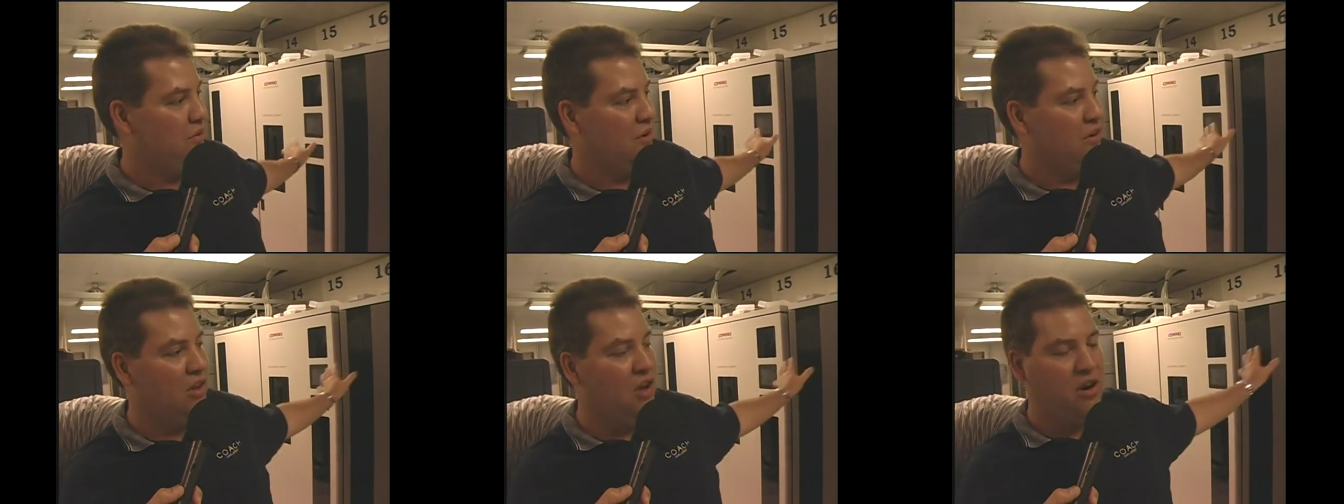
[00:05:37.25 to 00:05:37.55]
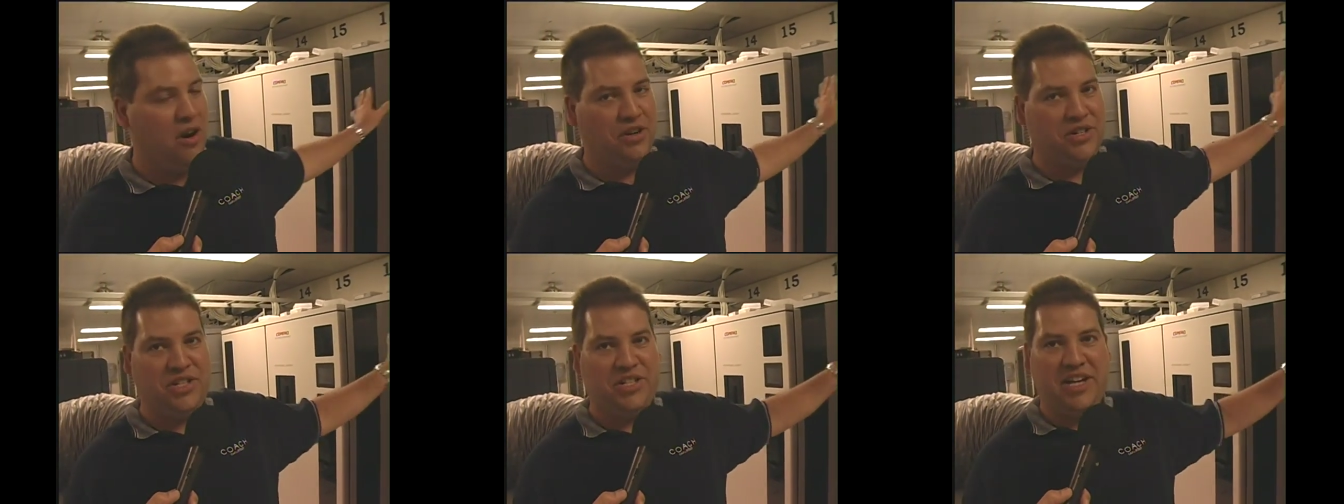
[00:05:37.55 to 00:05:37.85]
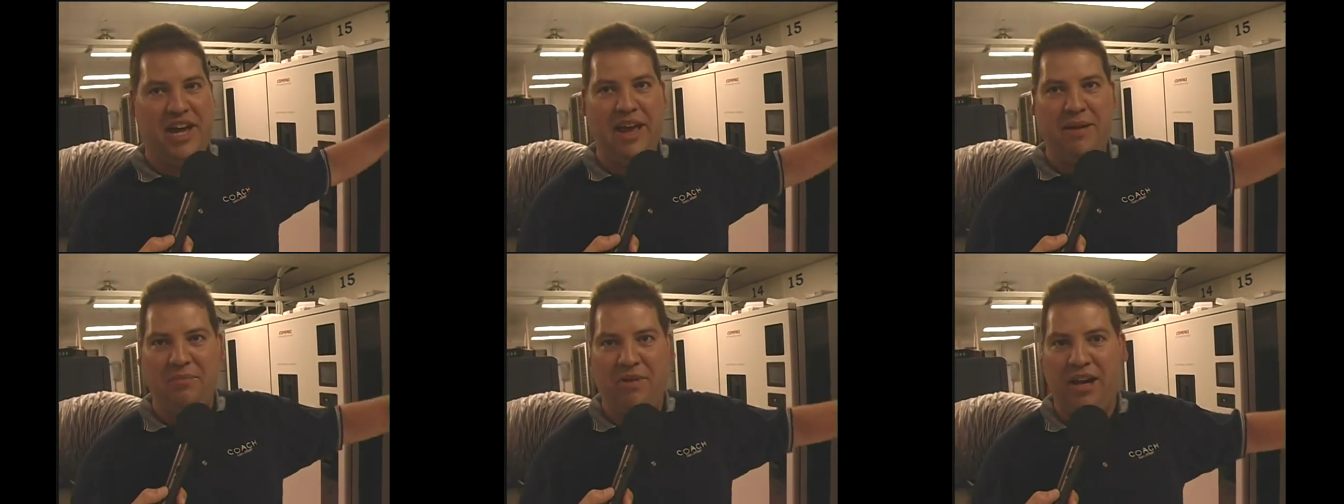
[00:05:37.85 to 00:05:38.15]
or large
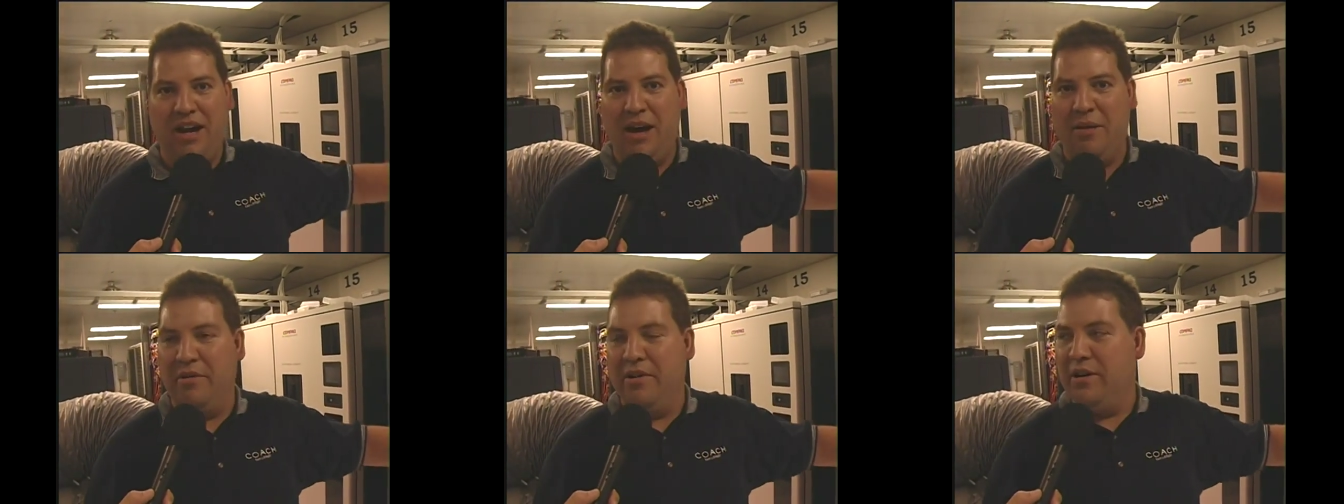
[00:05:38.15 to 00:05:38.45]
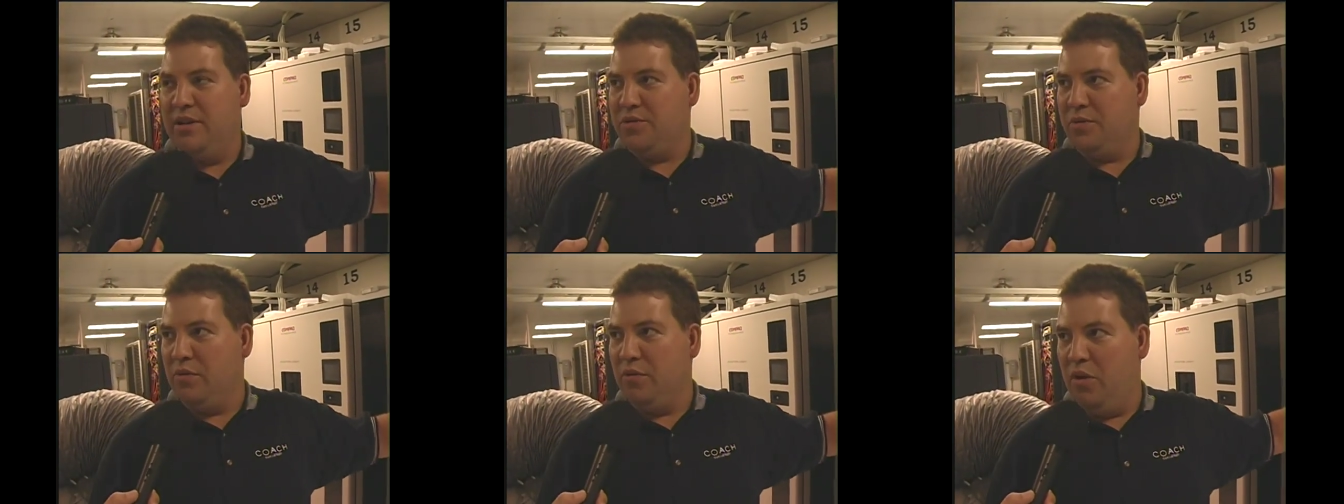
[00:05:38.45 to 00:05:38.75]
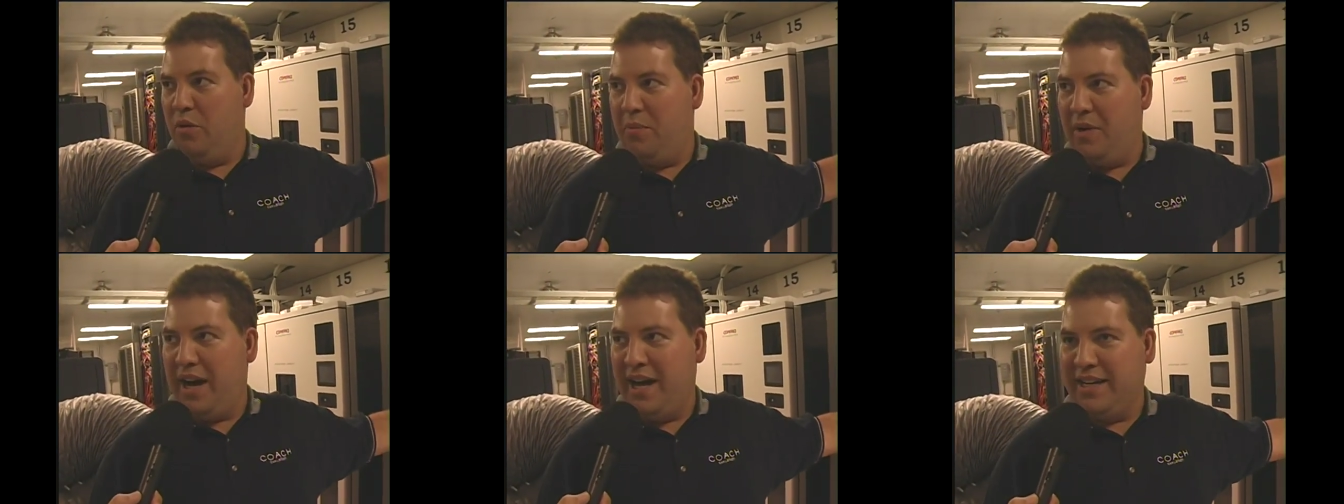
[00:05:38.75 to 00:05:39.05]
tape libraries with
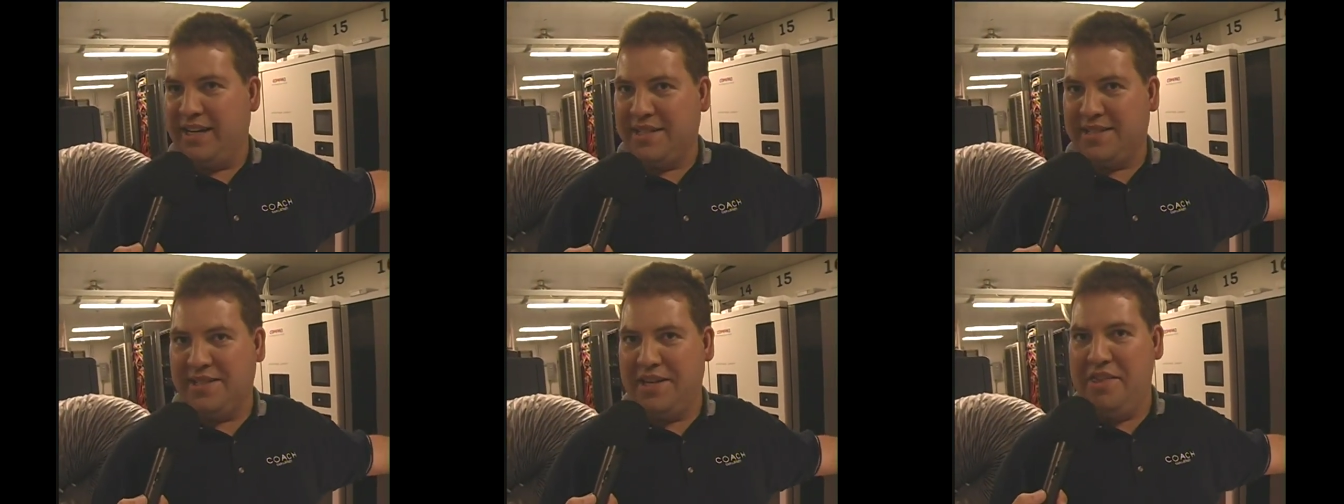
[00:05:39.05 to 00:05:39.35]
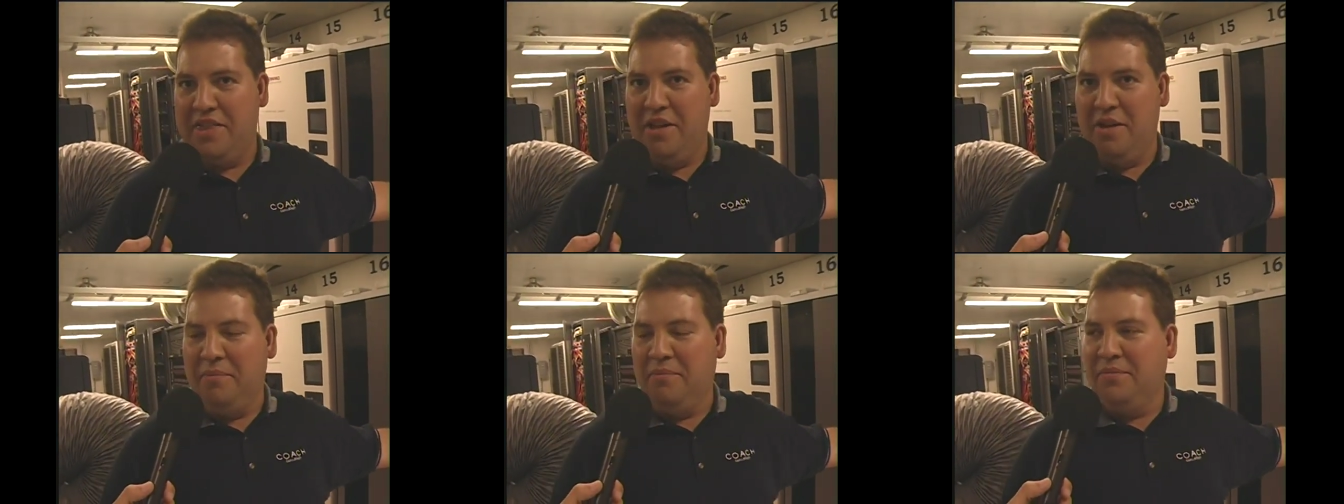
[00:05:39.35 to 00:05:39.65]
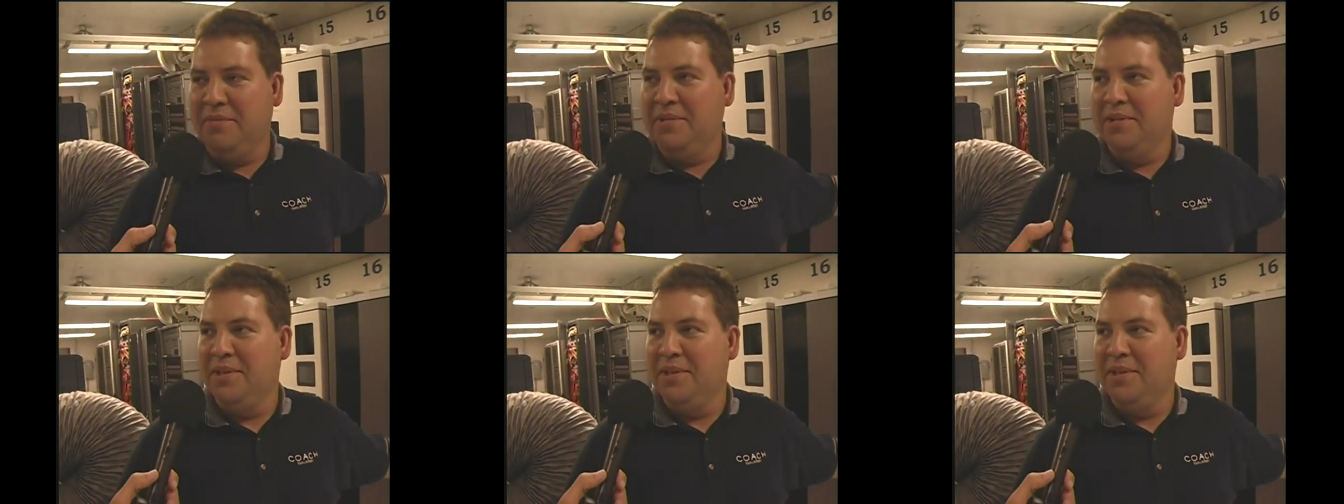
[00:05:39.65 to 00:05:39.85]
robotics in them,